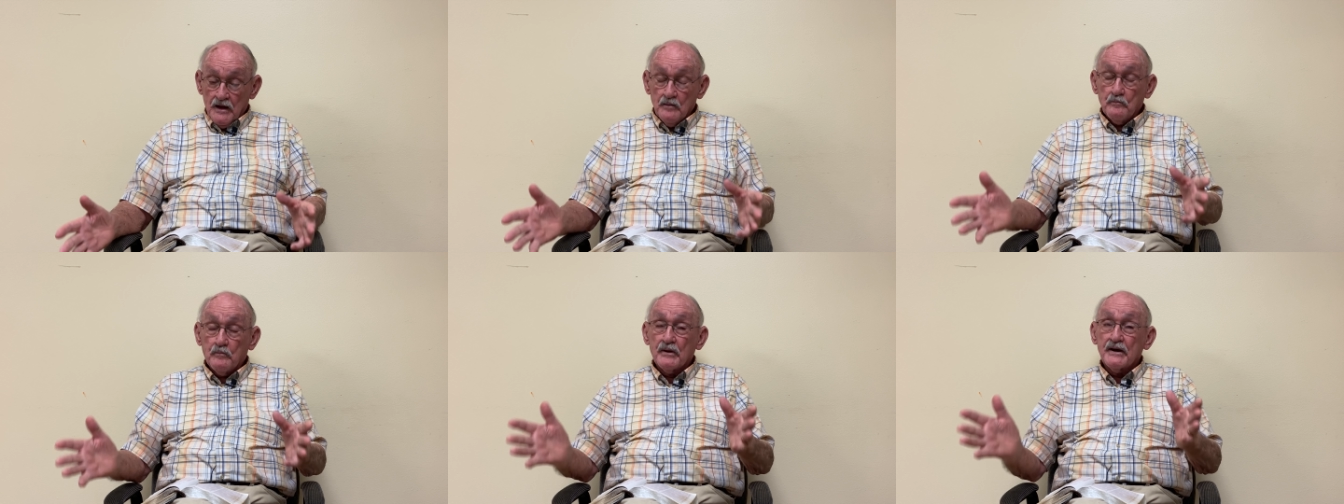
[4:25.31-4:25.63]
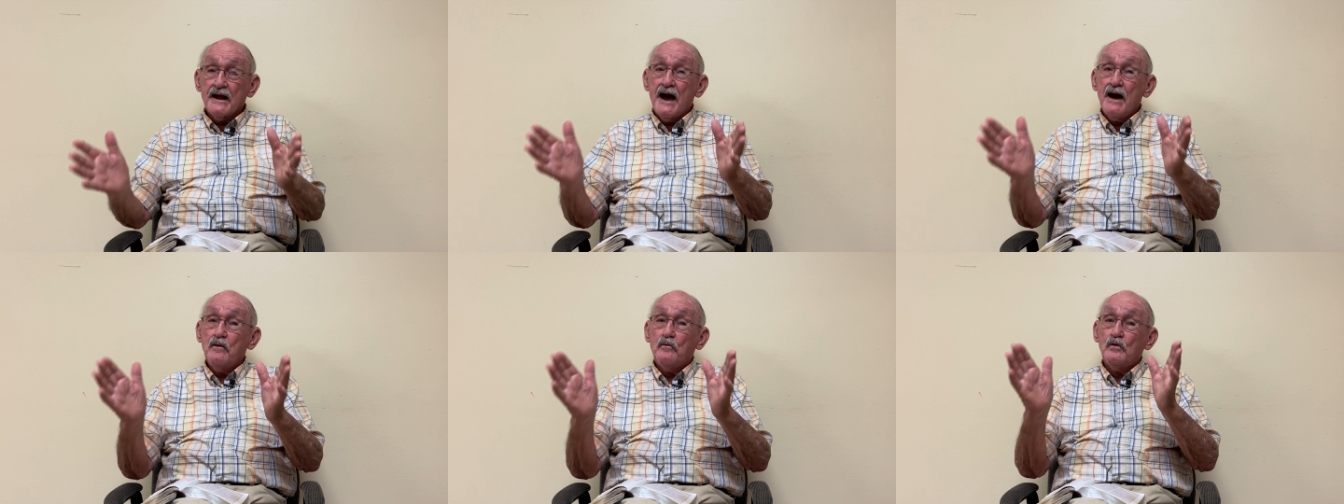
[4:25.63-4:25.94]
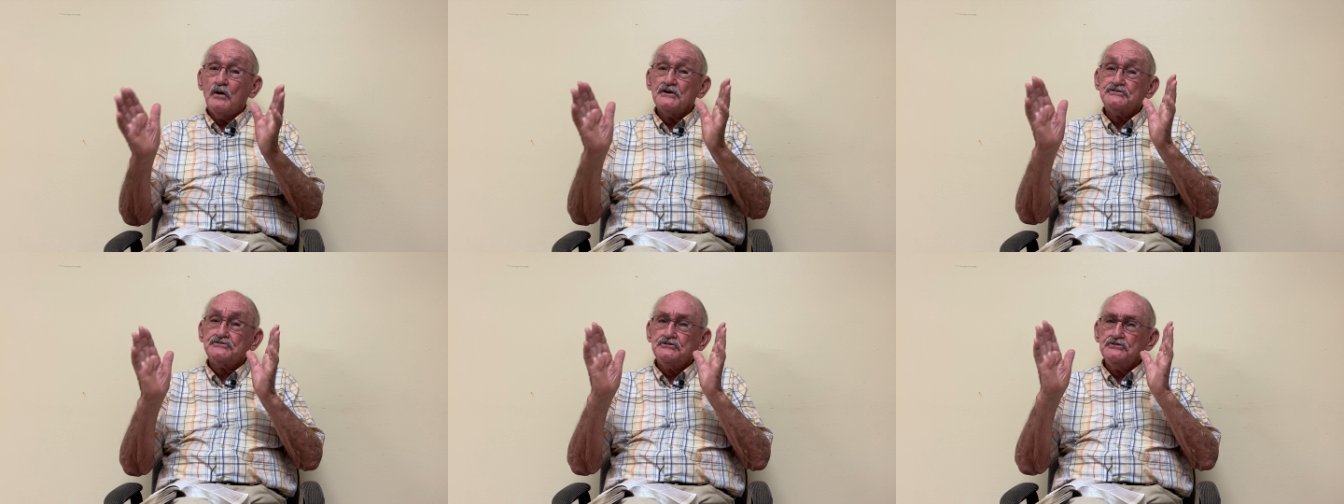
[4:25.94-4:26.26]
But I
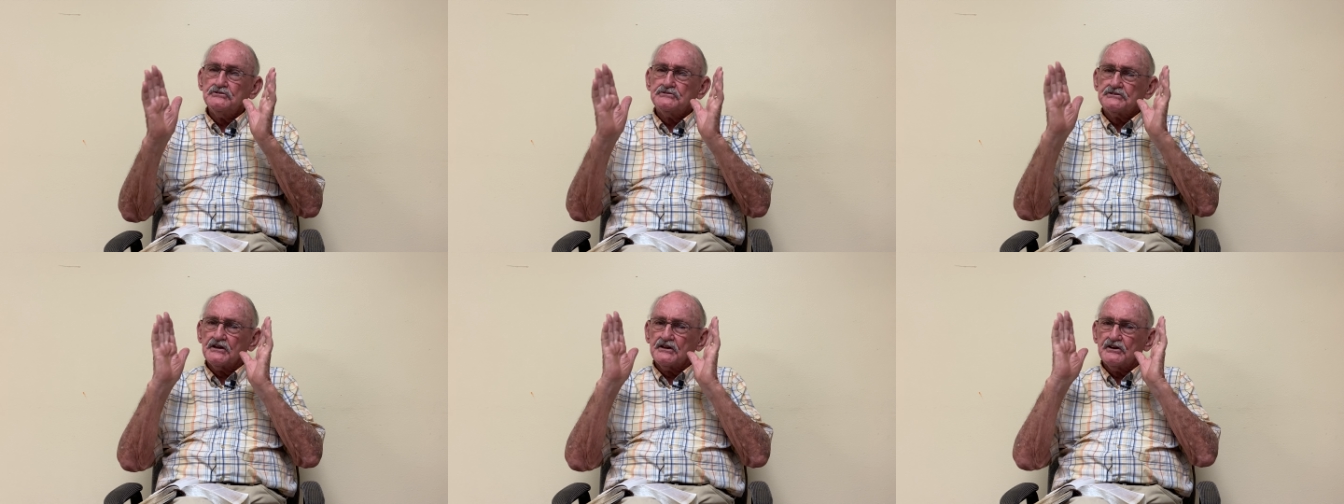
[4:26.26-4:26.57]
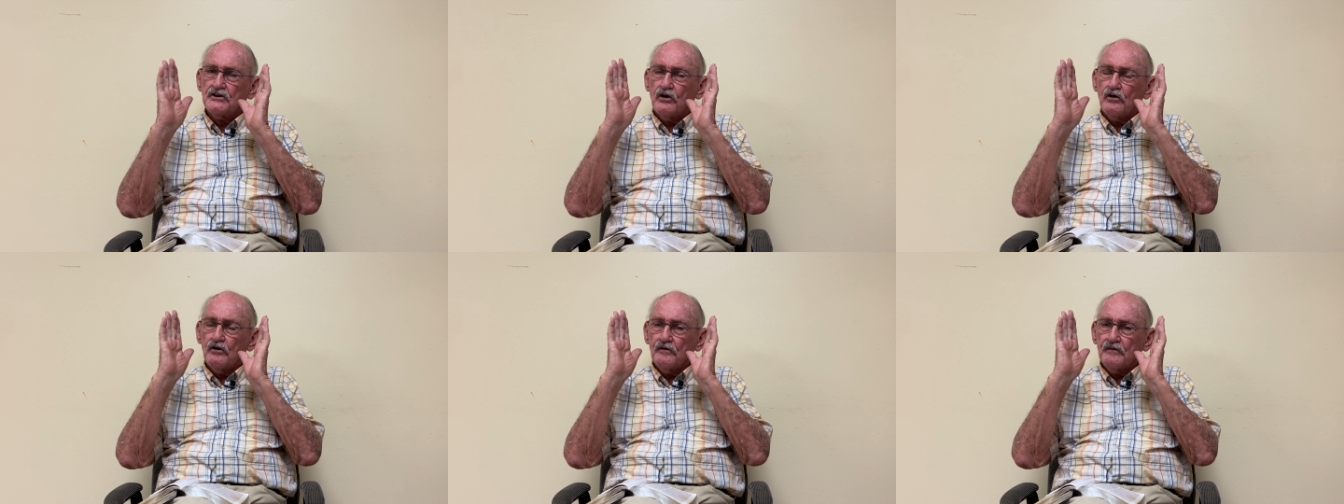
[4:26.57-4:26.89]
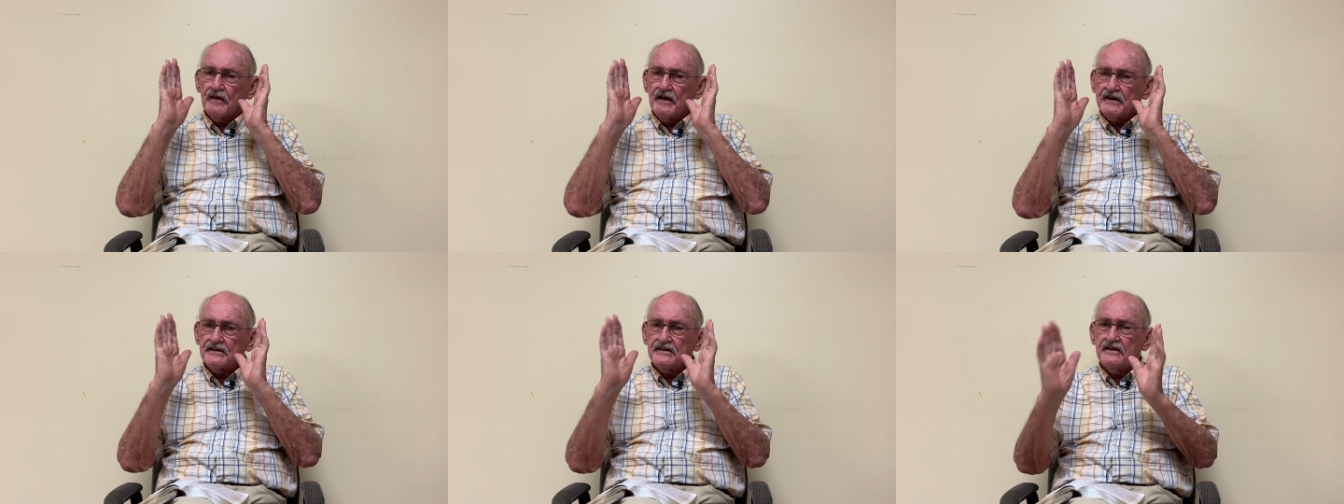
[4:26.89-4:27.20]
want you to know
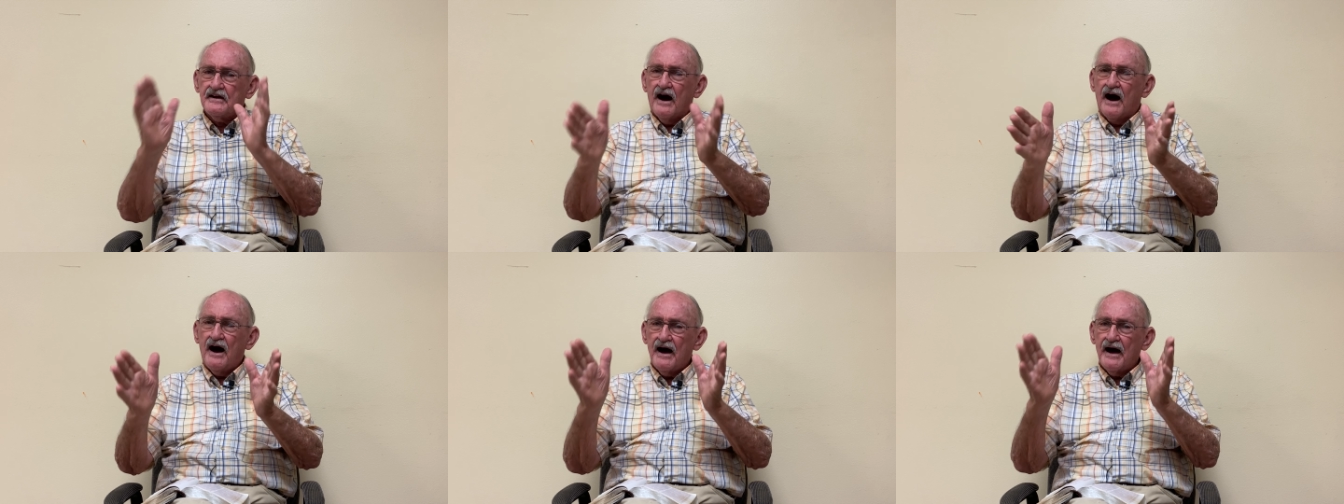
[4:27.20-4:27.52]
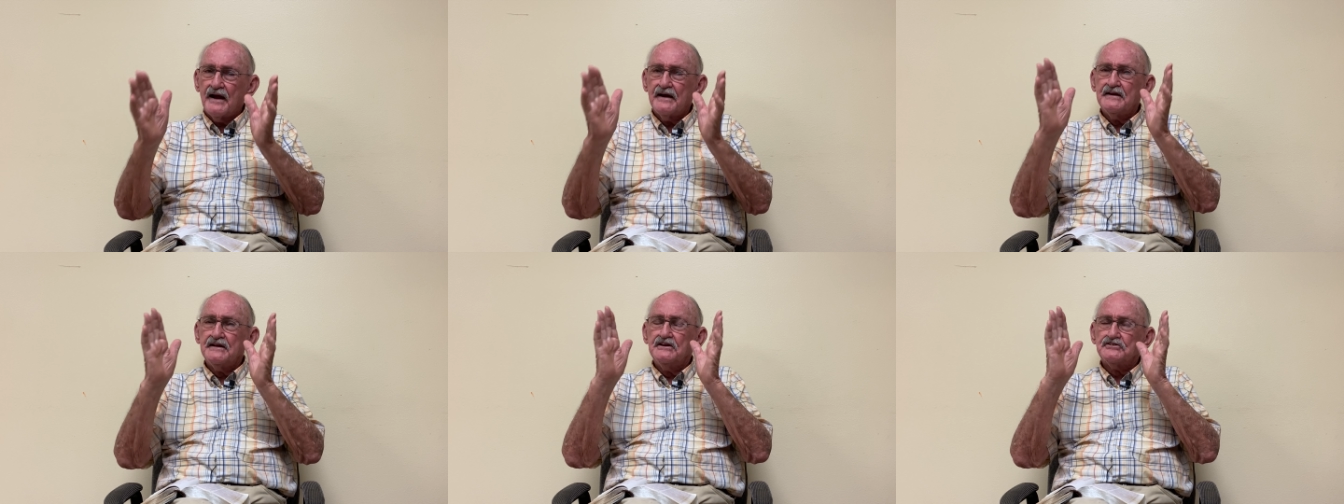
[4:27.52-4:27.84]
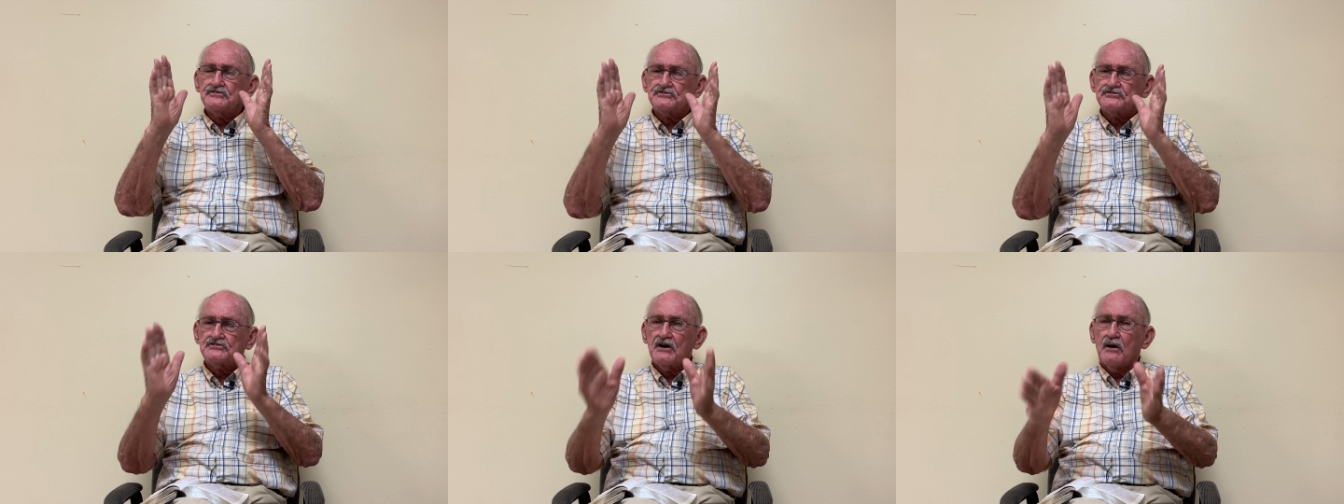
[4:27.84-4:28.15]
that God
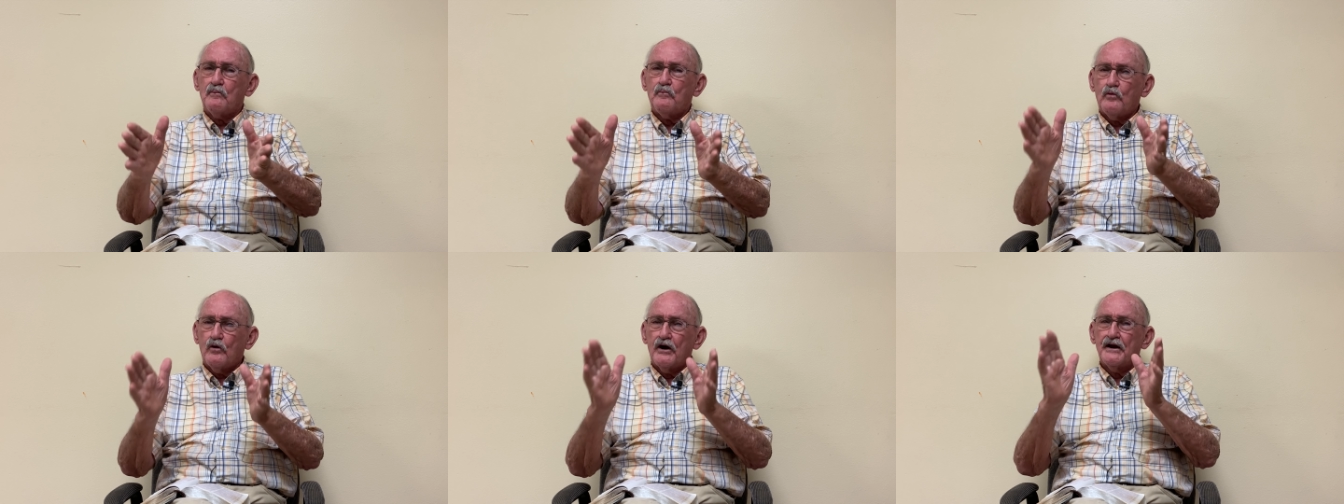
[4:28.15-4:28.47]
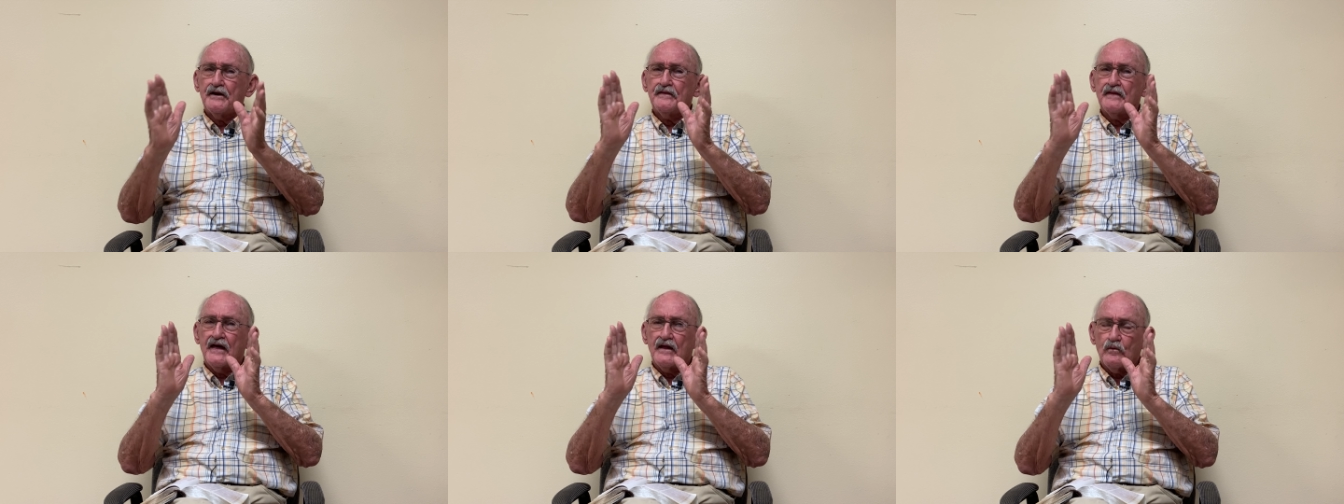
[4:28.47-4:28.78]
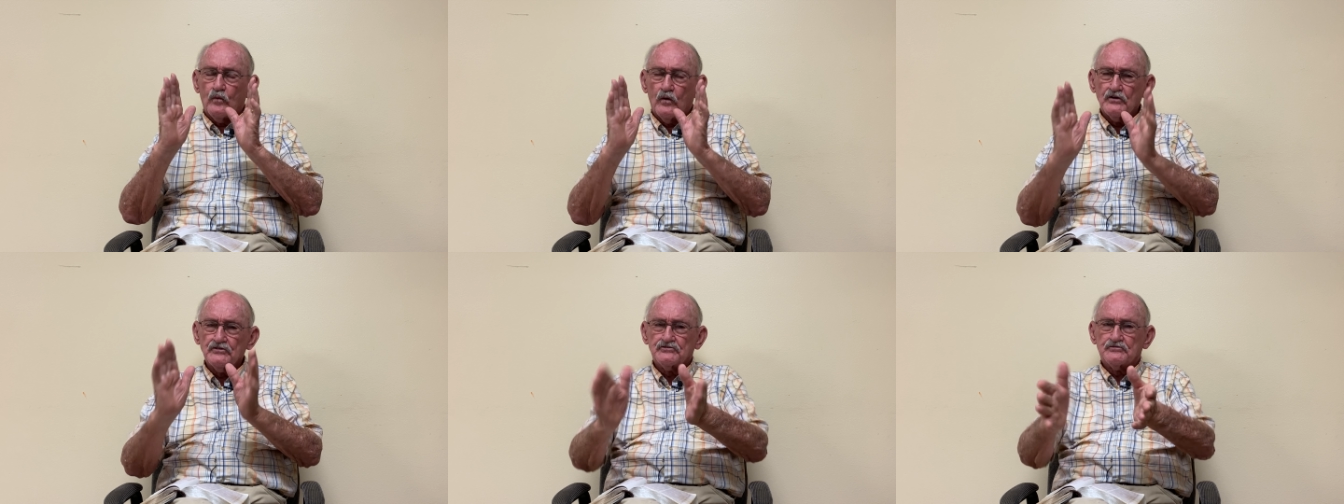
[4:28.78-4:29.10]
is someone that
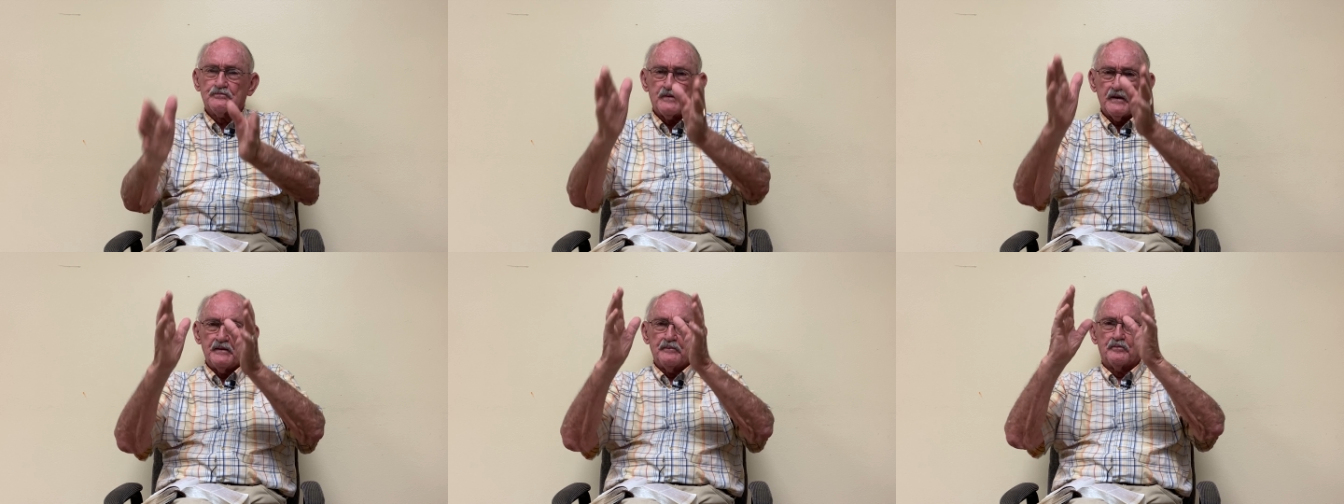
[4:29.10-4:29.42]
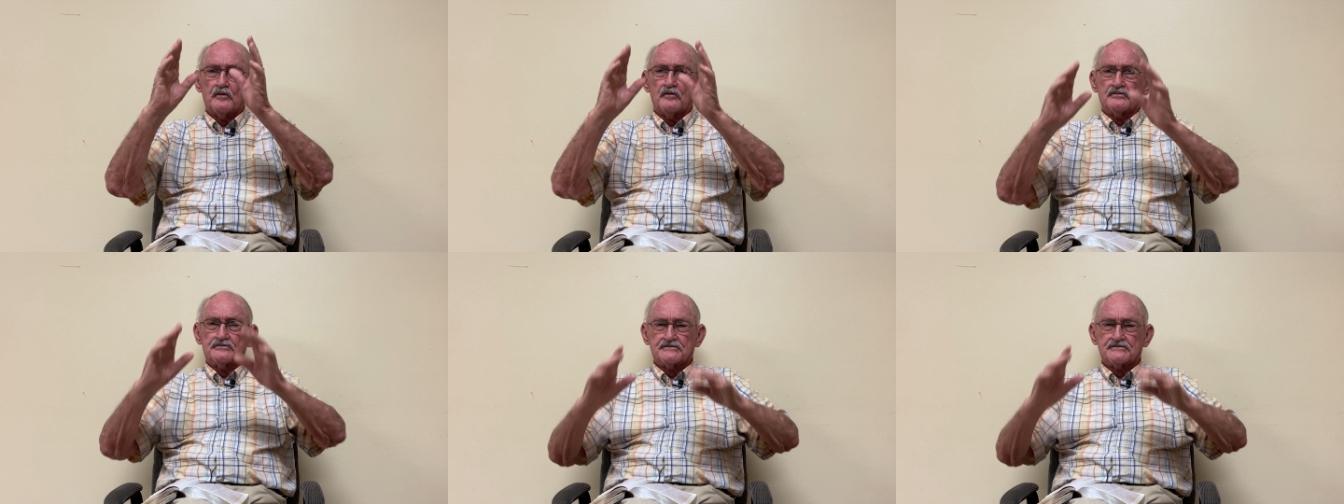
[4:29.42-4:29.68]
wants people